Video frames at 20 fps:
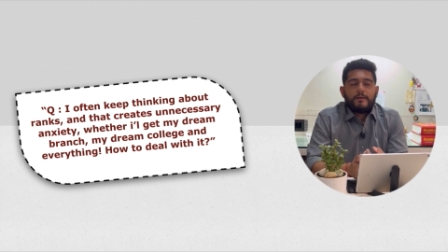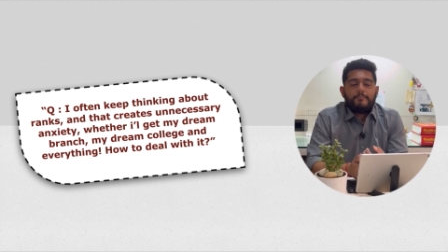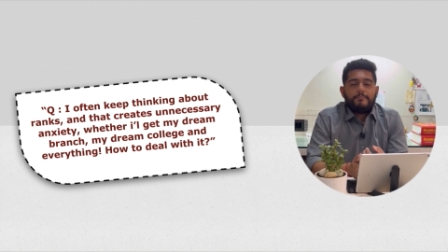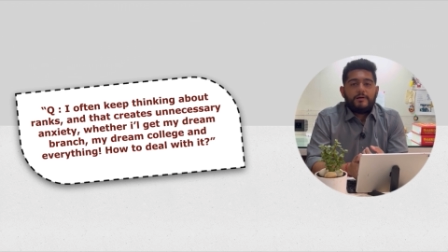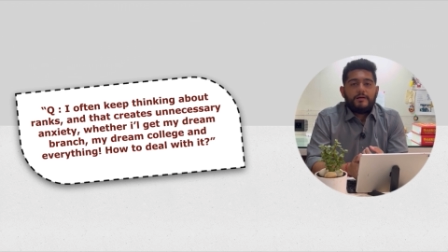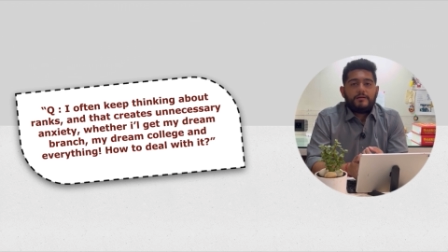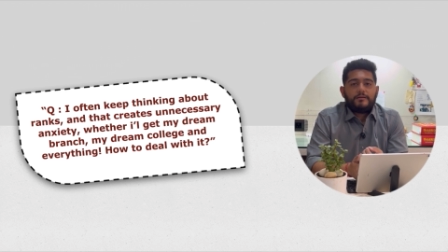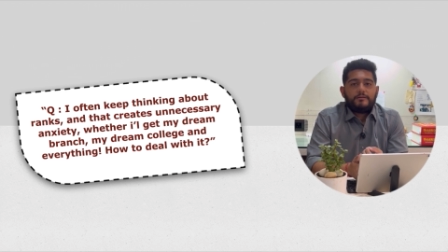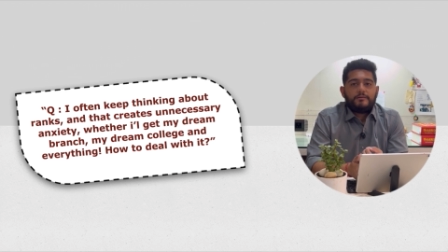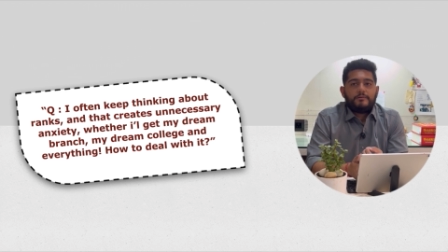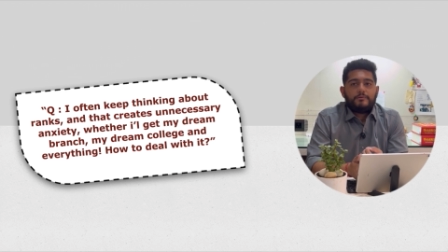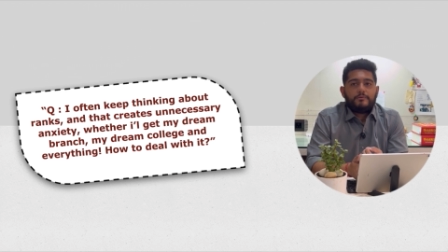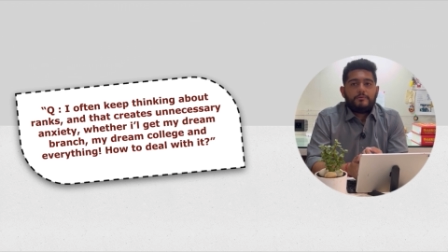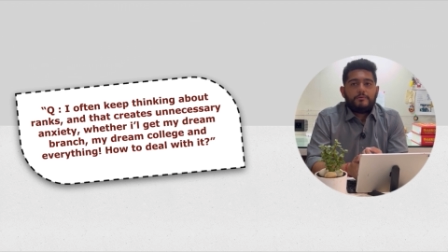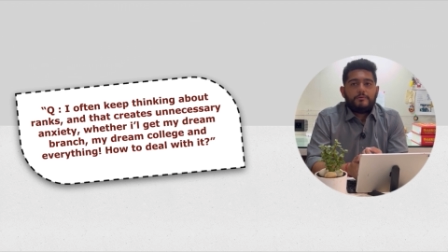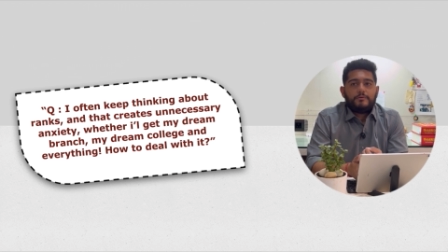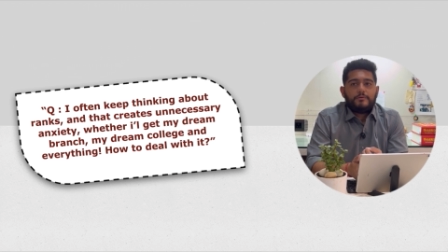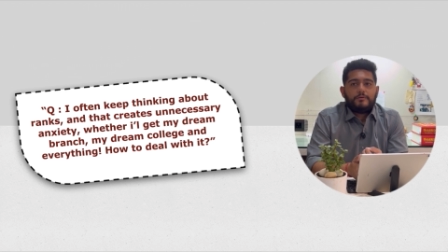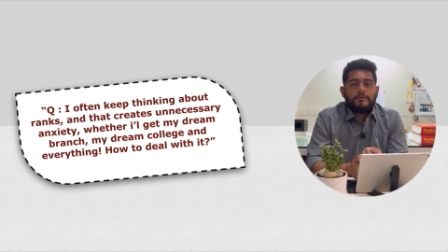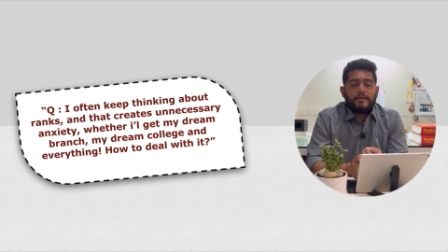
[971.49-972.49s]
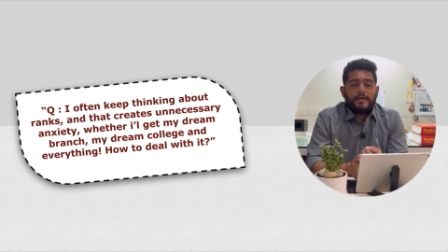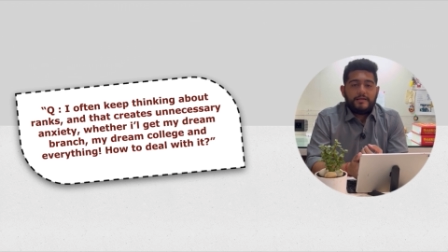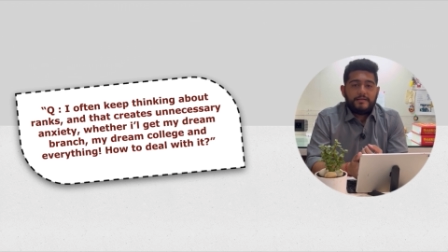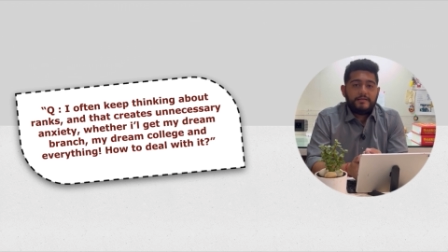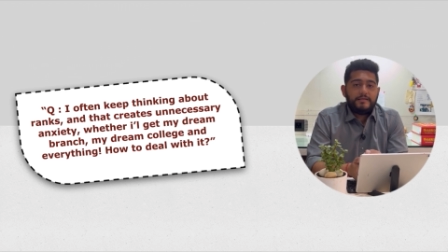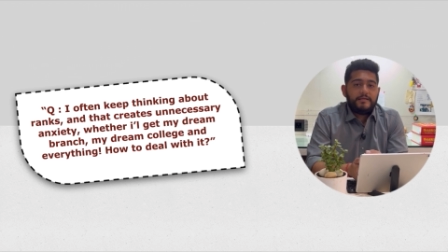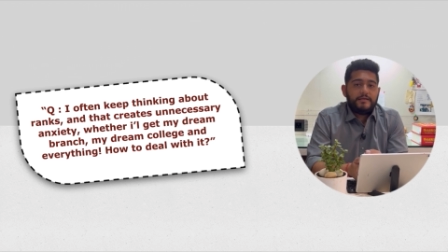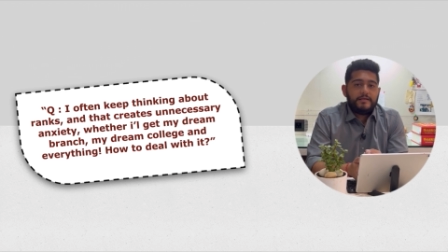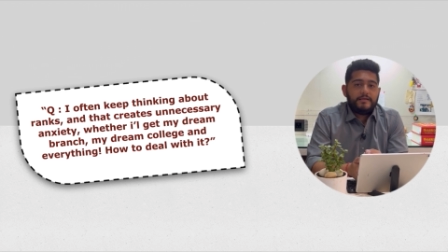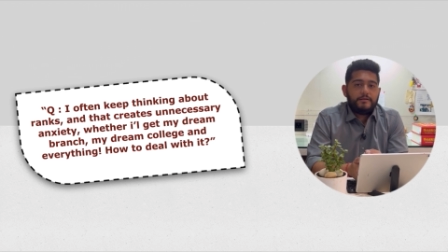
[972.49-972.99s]
But
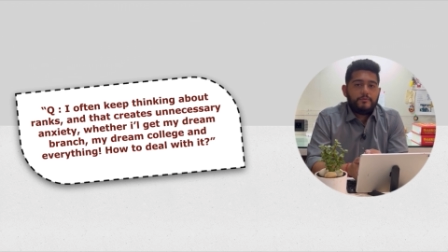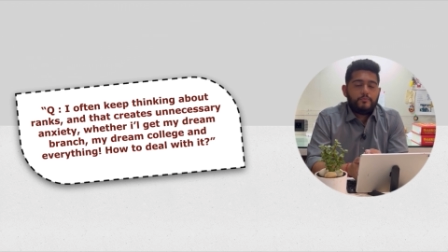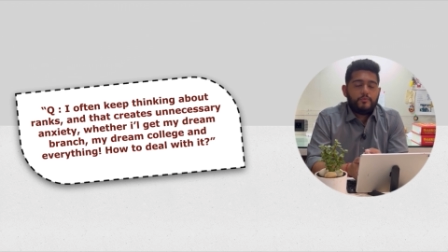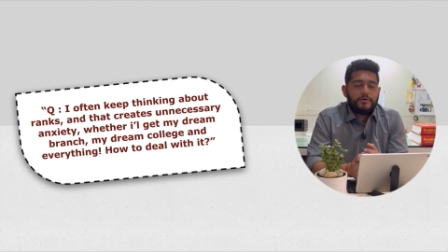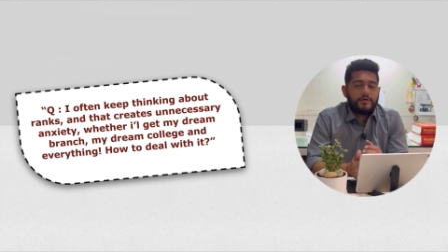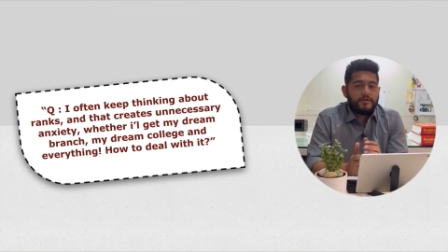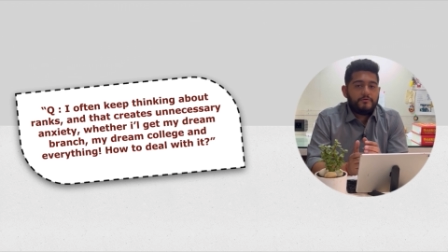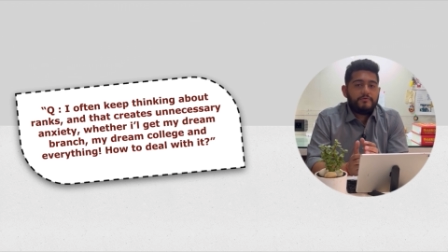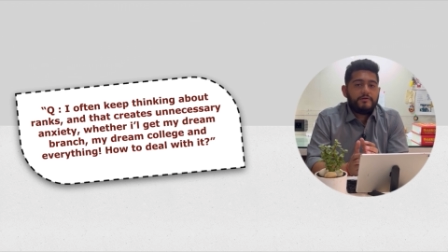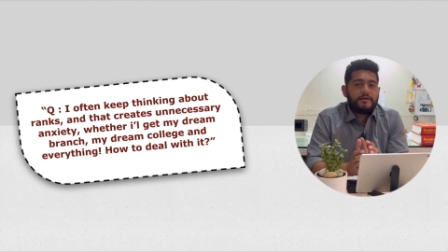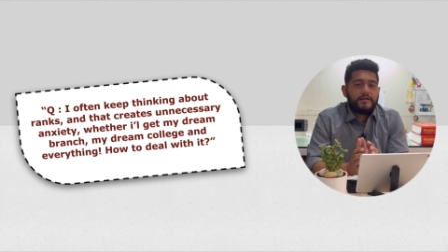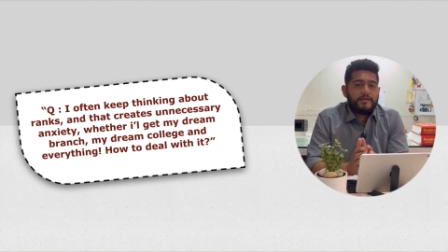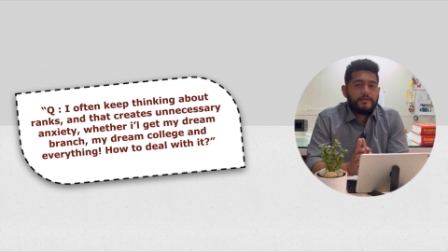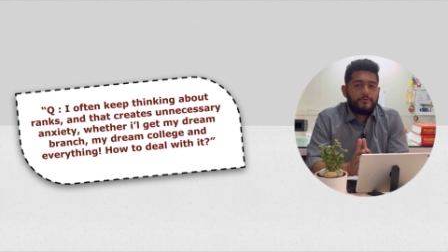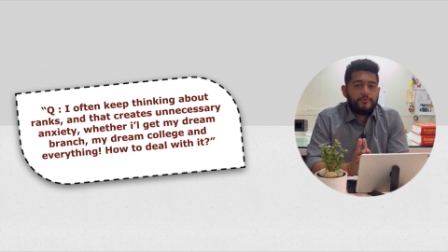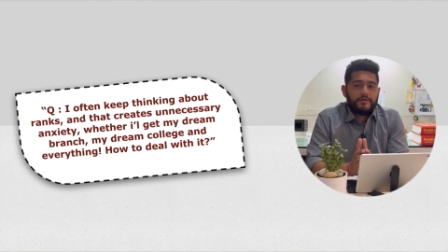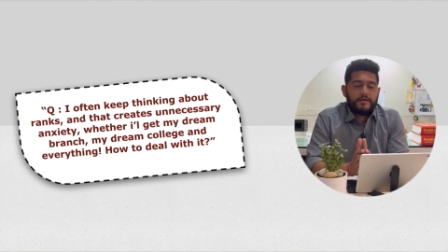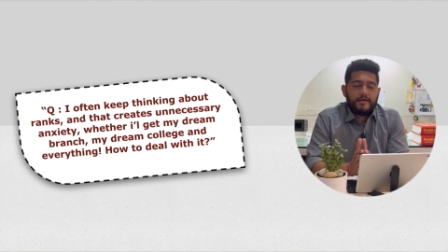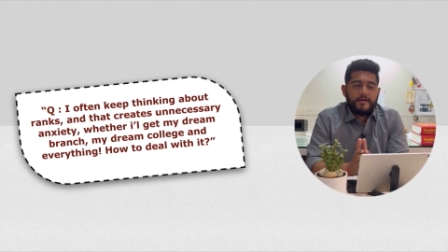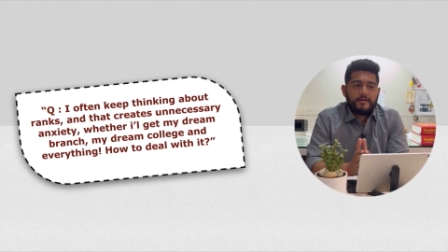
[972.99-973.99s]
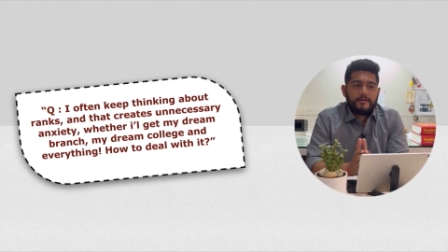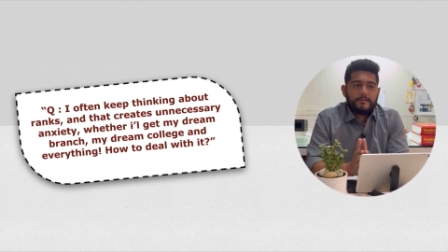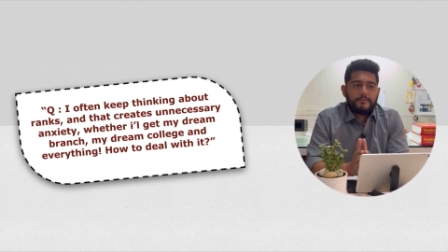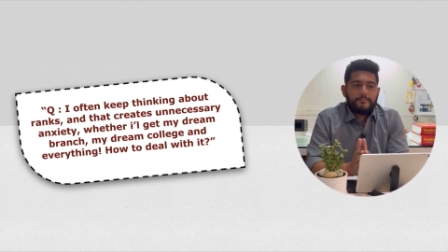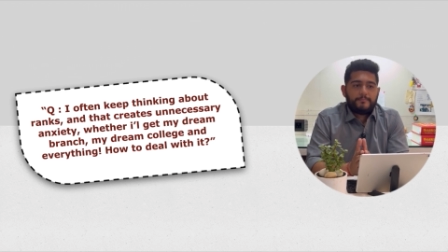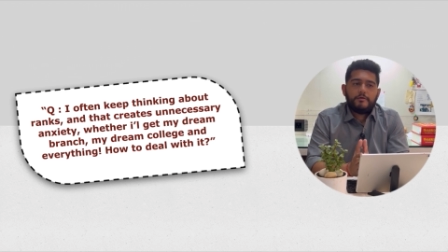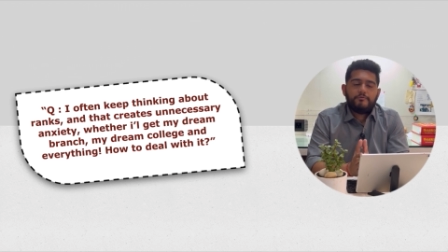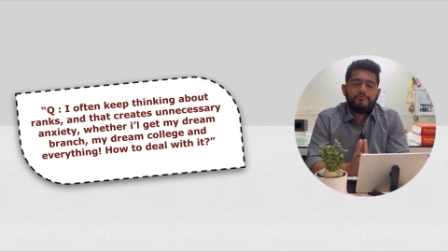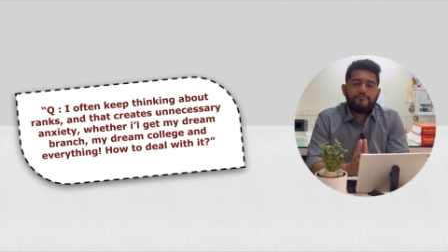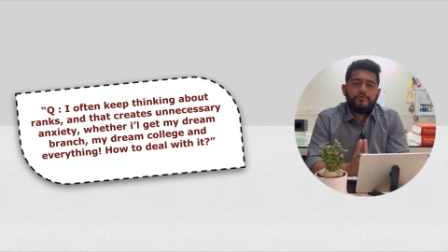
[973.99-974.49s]
at the end, whatever rank you get,
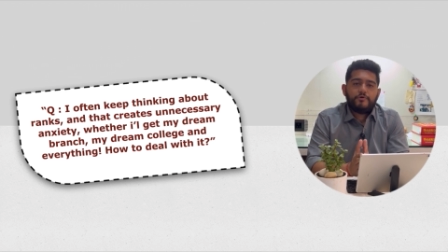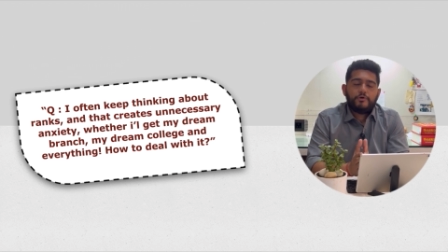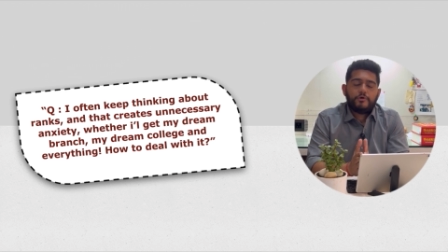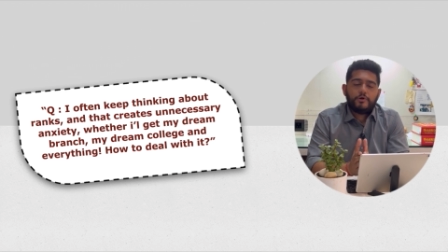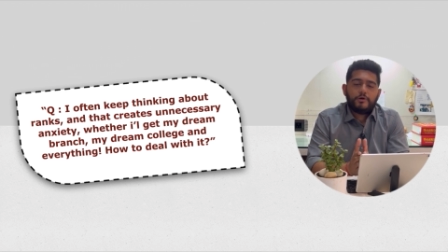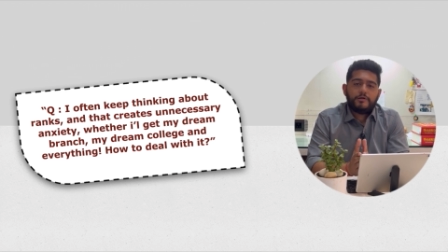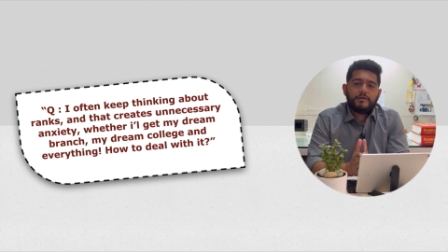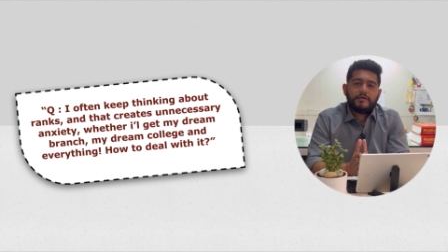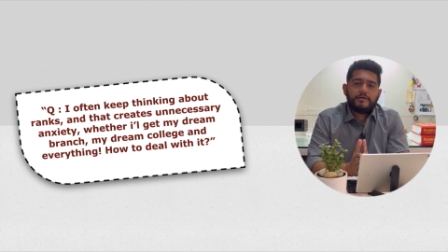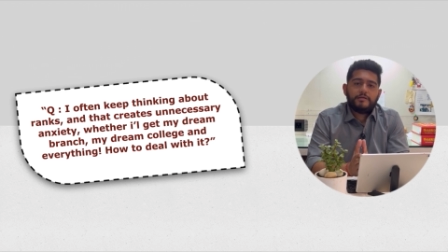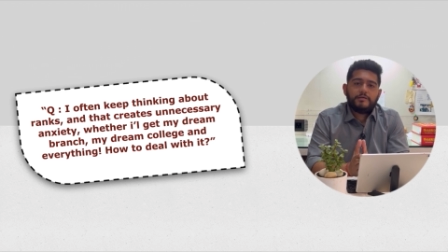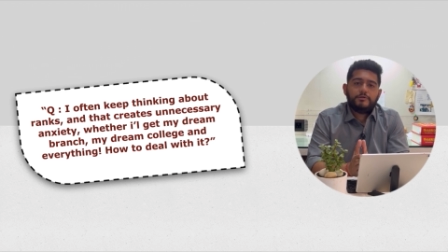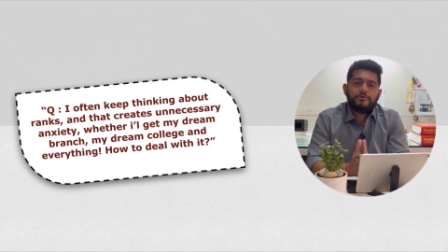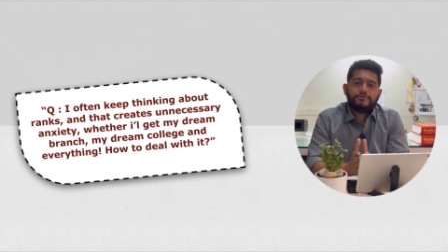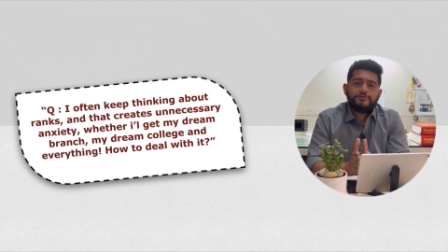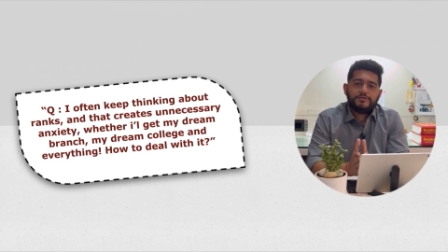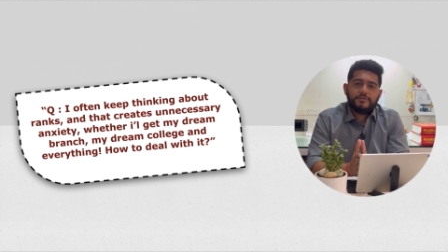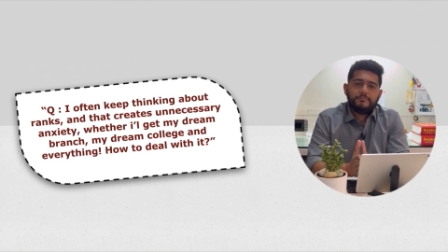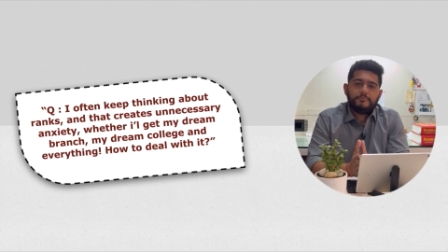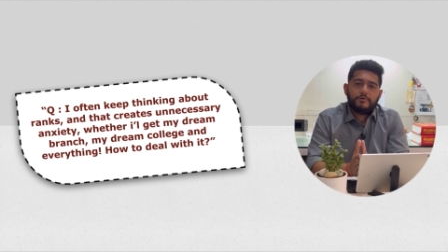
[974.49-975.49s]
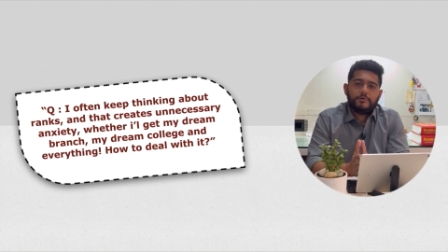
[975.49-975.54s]
if you're not getting your dream